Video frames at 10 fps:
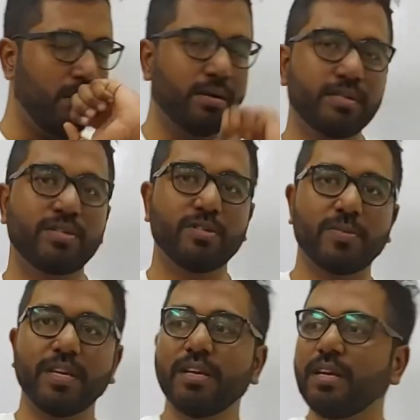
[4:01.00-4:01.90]
Excuse
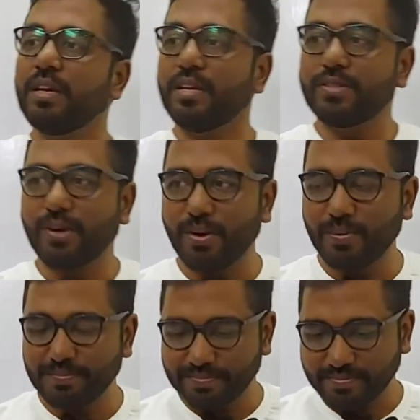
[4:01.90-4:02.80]
me.
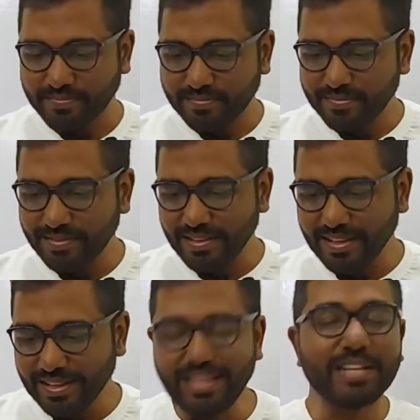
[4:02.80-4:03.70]
So
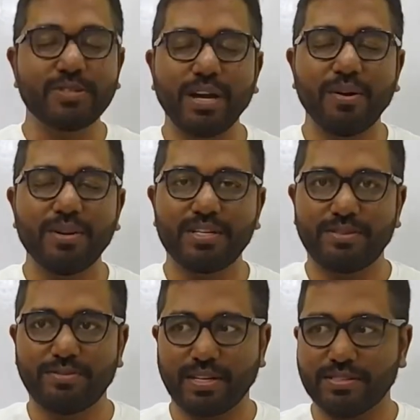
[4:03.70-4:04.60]
that's how
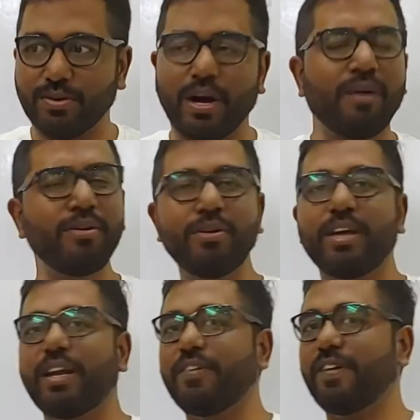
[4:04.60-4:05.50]
it twinkles. So how do you
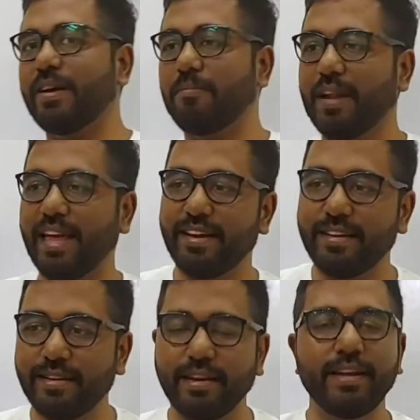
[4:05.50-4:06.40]
identify a planet,
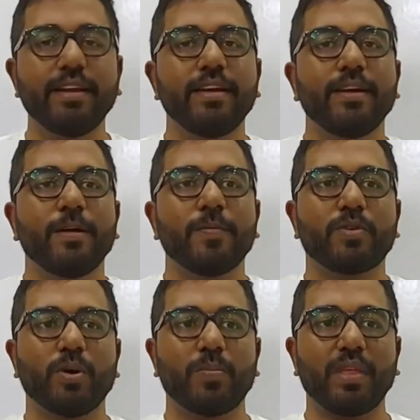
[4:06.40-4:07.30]
right?
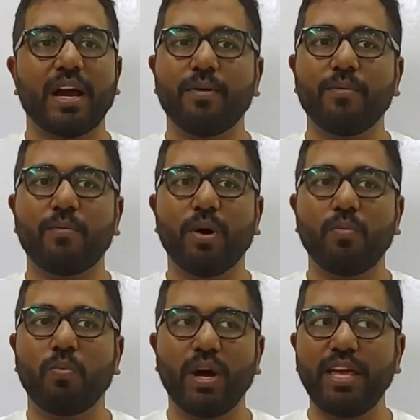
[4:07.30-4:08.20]
So
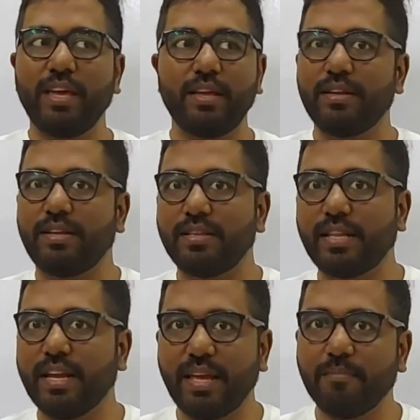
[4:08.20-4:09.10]
why did
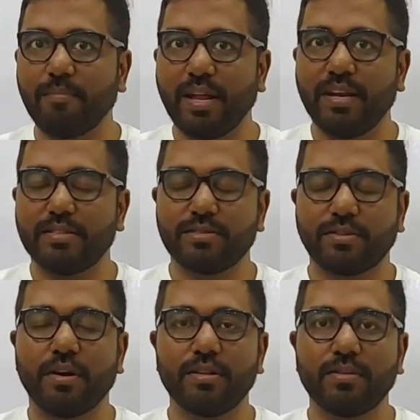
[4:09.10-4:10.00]
they name planets? It's
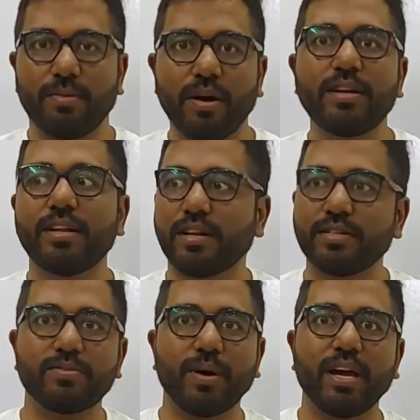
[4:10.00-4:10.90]
called the
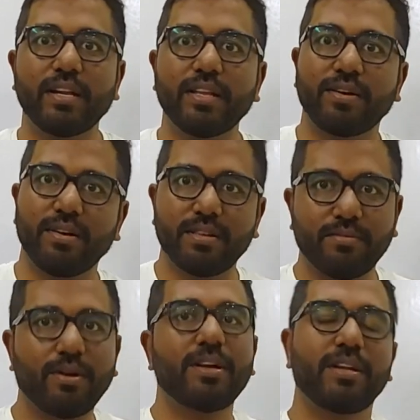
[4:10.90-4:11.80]
wanderers. Why are they called the
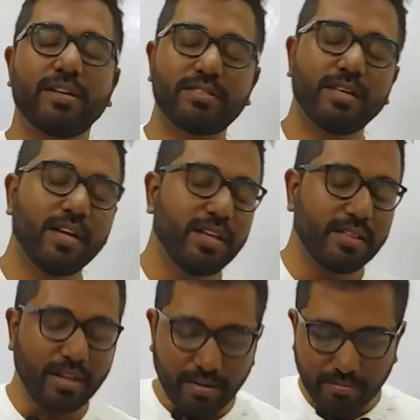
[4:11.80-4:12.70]
wanderers?
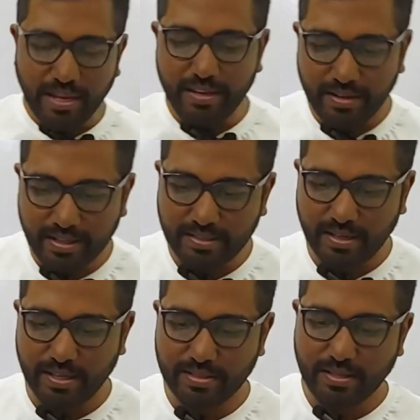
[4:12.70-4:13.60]
The main
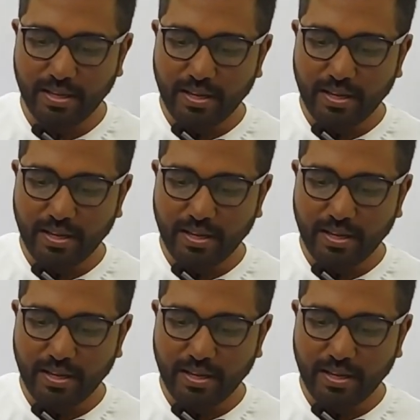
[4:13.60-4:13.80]
reason is